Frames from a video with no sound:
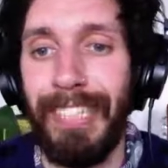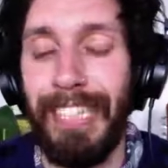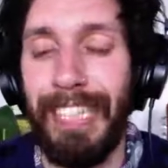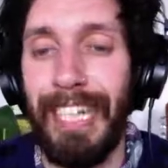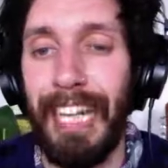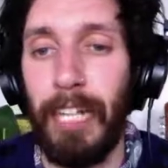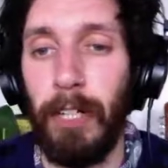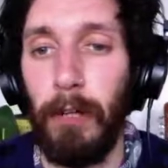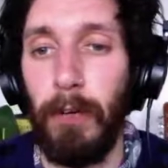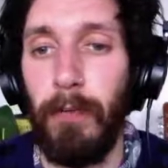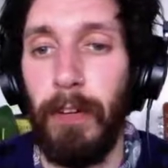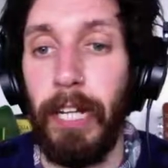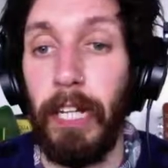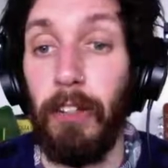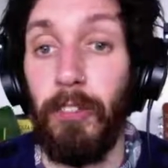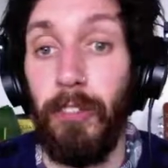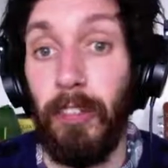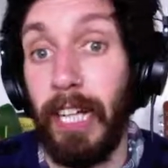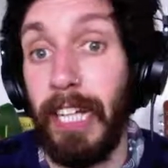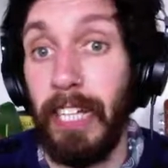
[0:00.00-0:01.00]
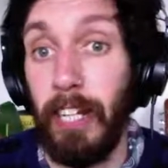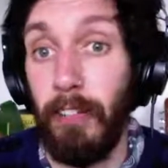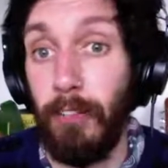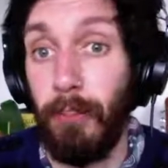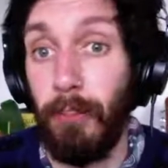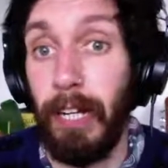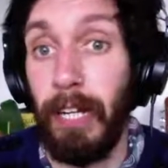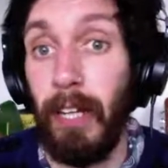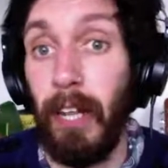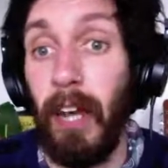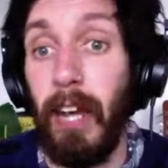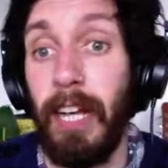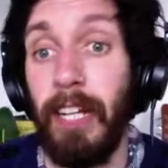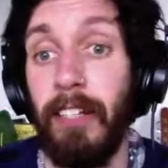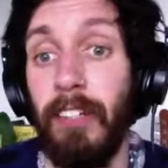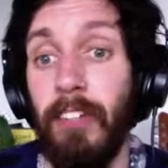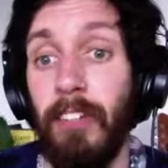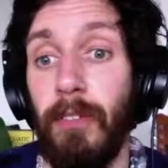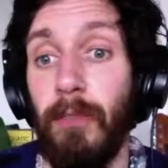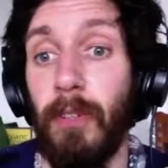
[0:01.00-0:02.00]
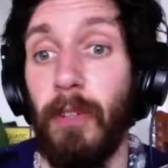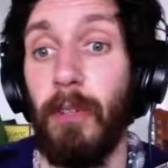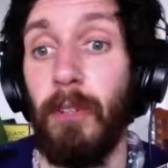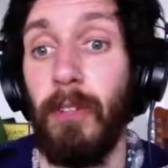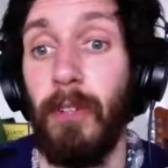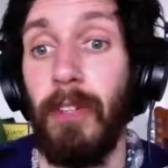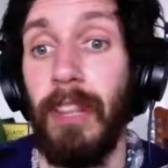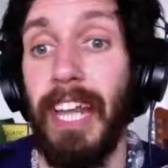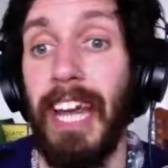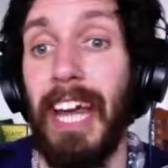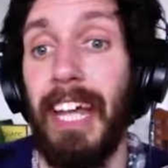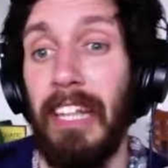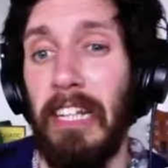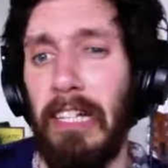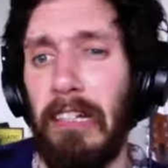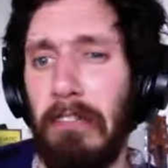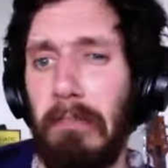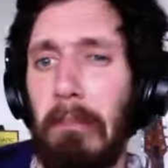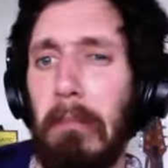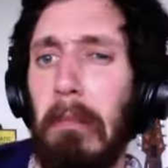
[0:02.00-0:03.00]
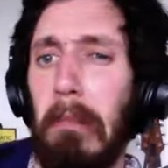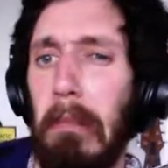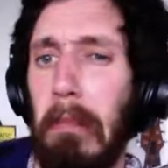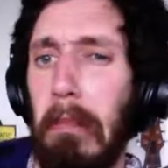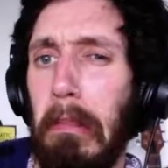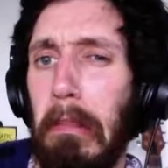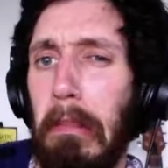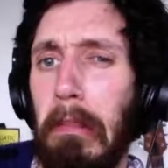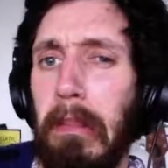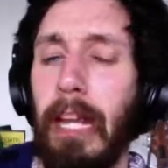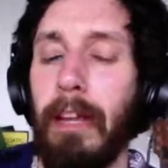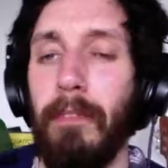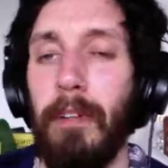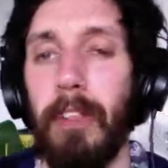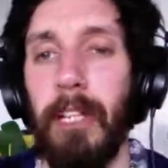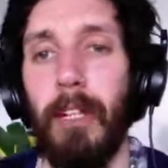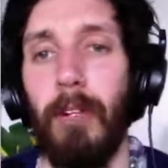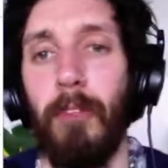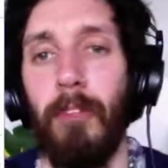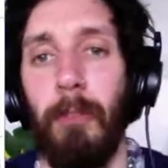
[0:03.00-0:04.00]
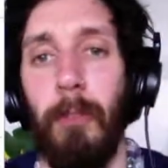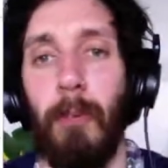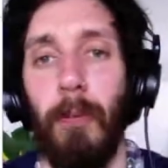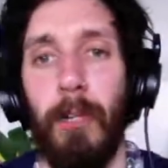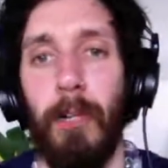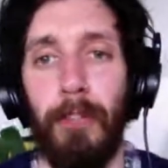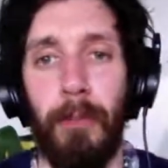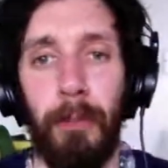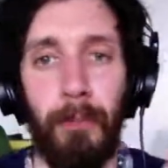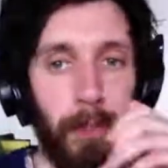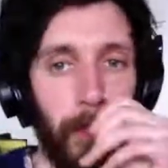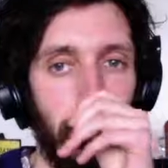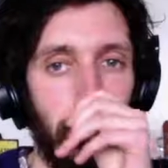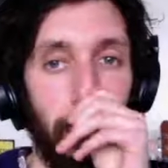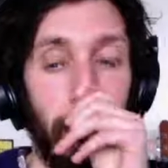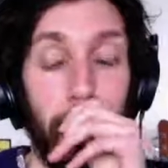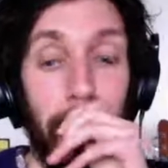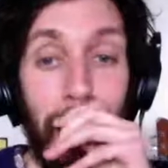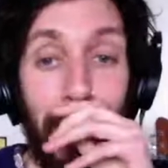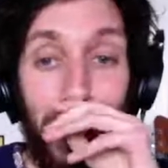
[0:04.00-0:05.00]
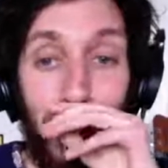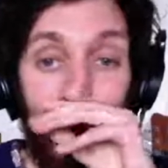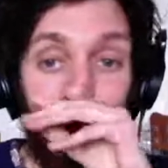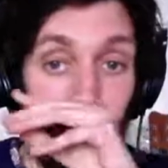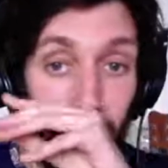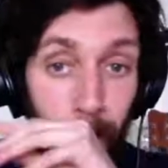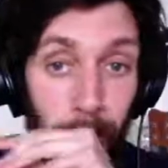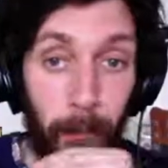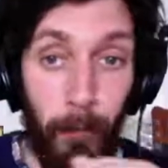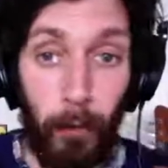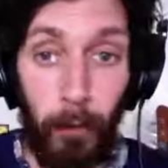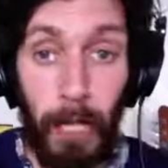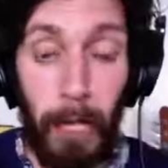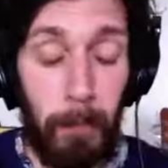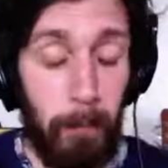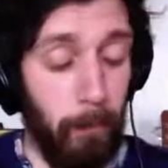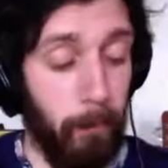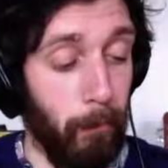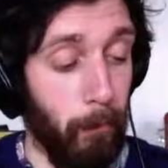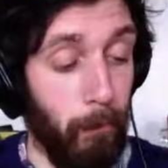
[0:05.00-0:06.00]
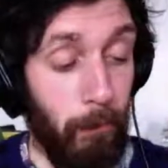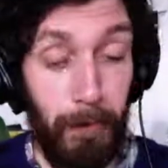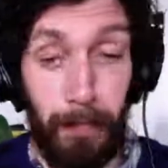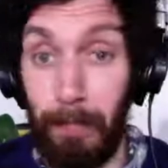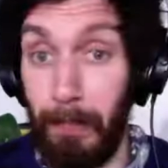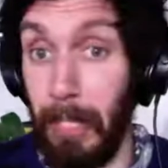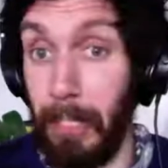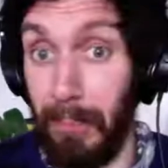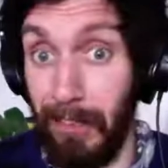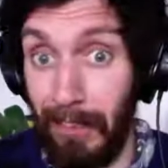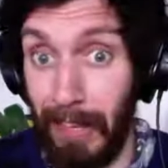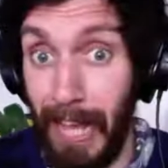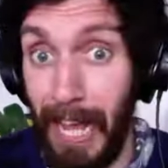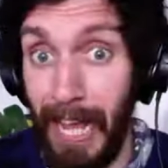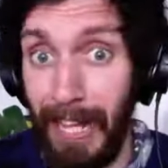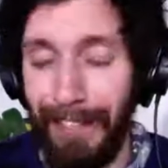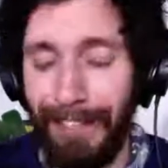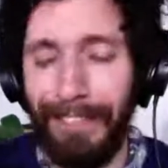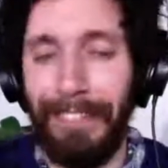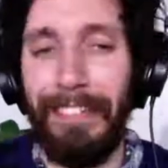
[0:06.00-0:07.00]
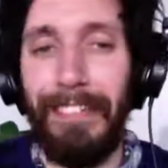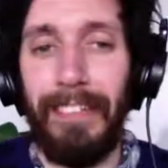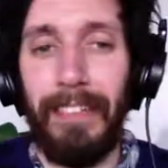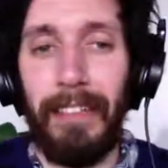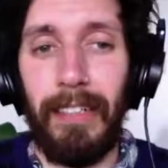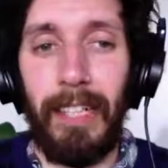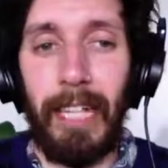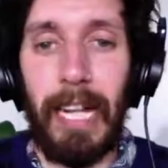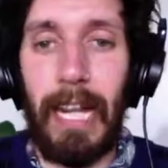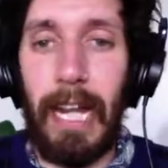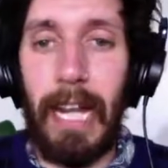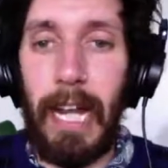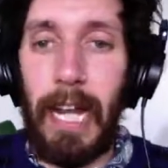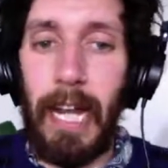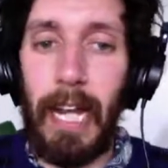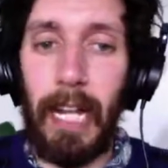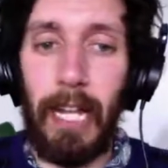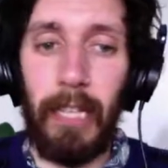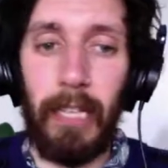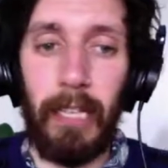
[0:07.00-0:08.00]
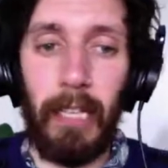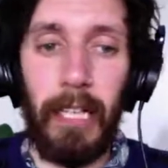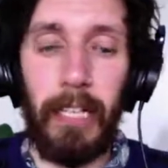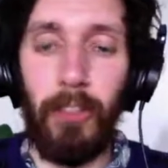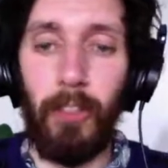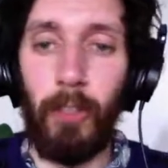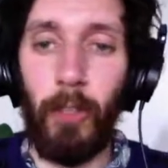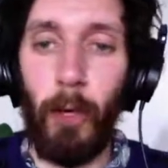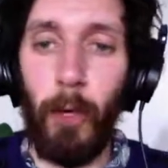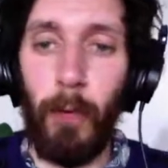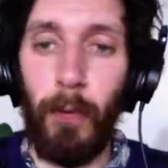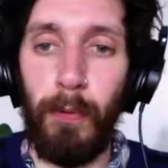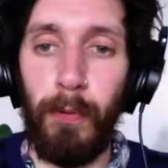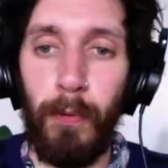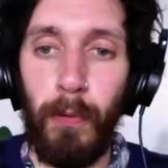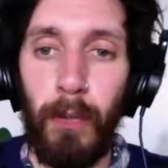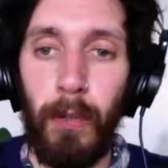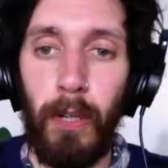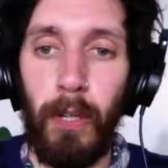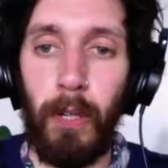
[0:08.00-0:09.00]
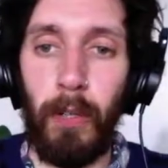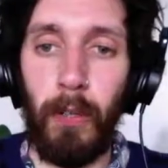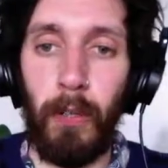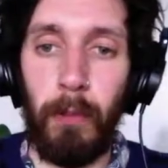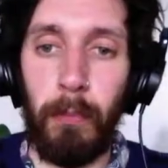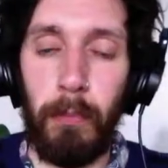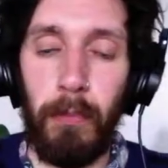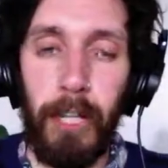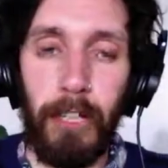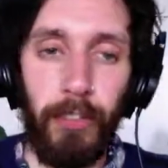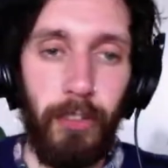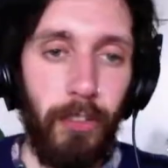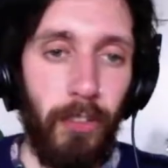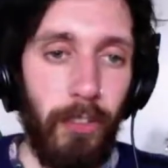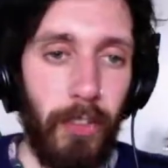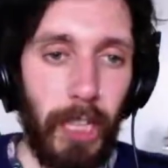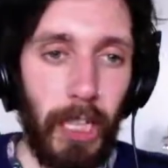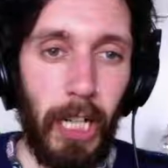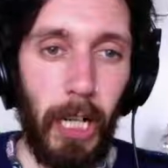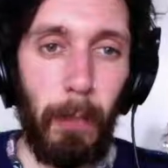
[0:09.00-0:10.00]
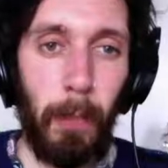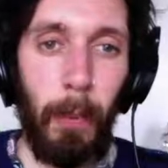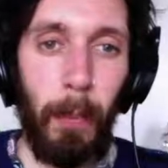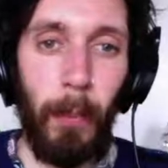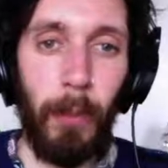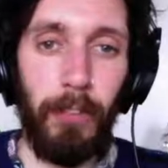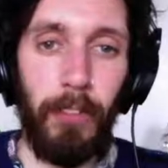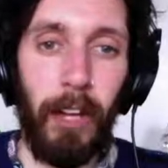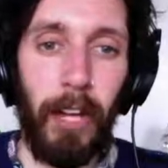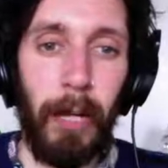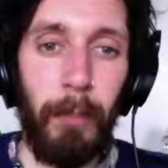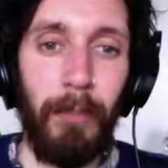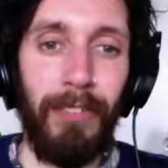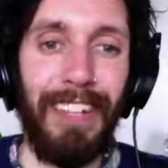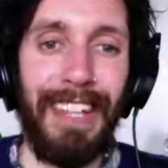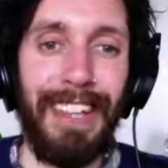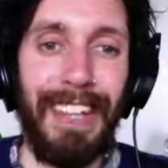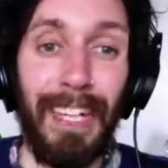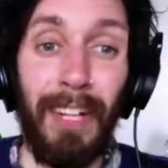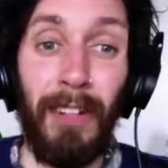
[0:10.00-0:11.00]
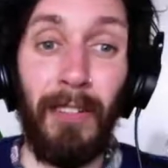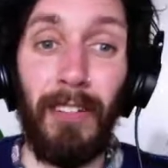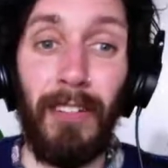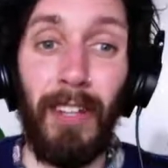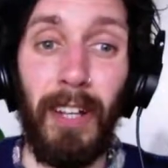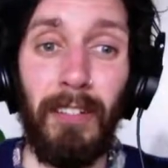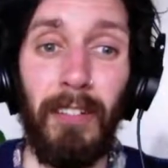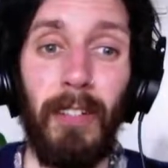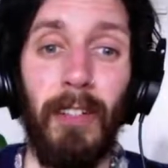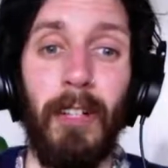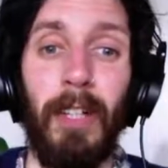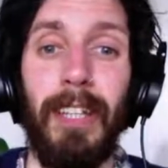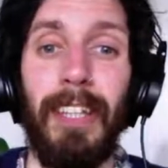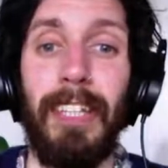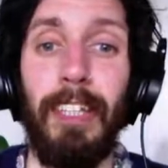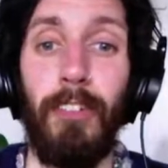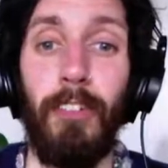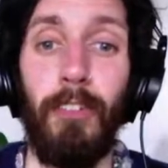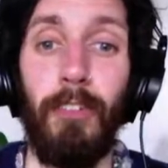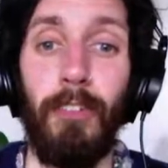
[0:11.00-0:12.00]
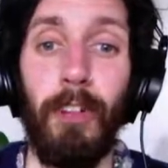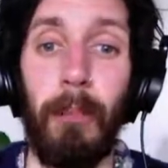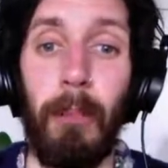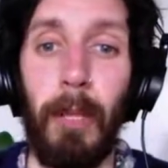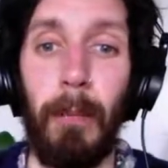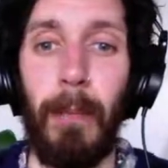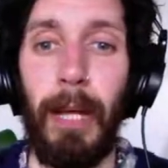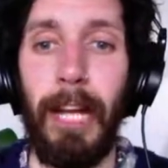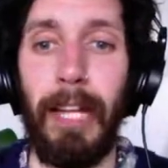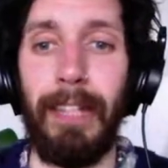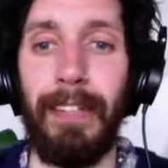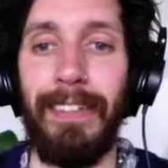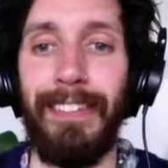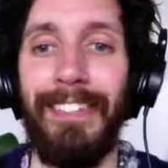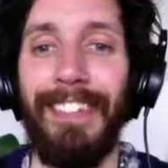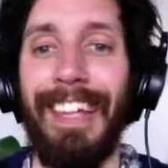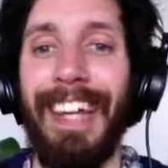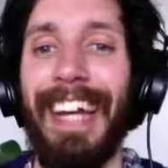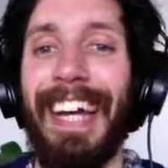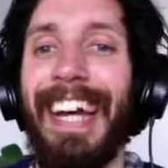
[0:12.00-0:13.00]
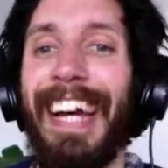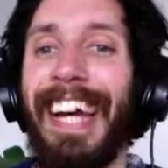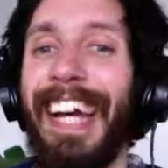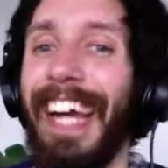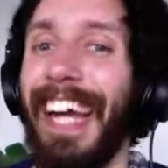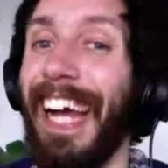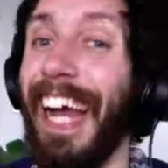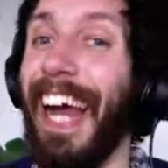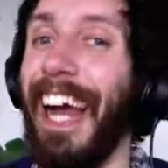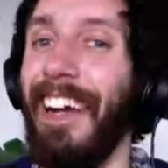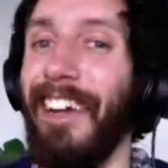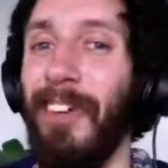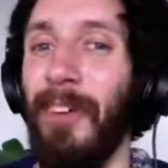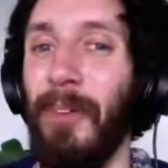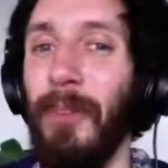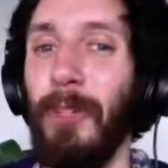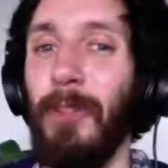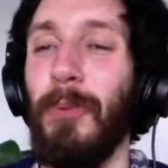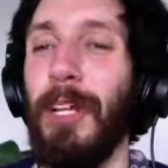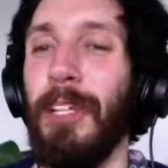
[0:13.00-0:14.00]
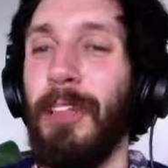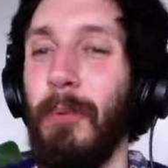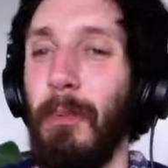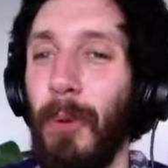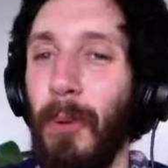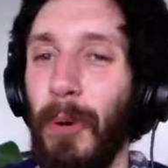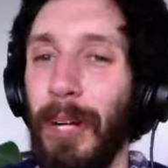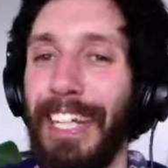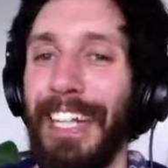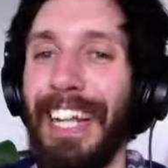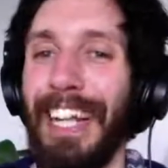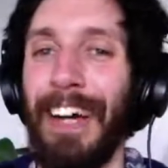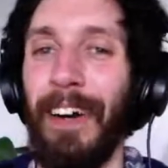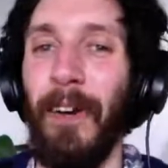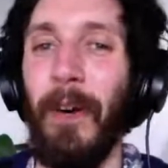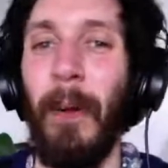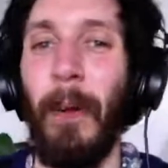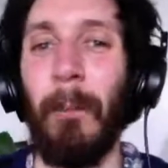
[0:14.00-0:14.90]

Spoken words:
get your fingers like in a straight line. Because if you were doing that, then everything goes a bit weird. So yeah, there's that. Let's go for our chord progression just a couple more times, and then I'll start to look at these strumming patterns. I know which way to point now,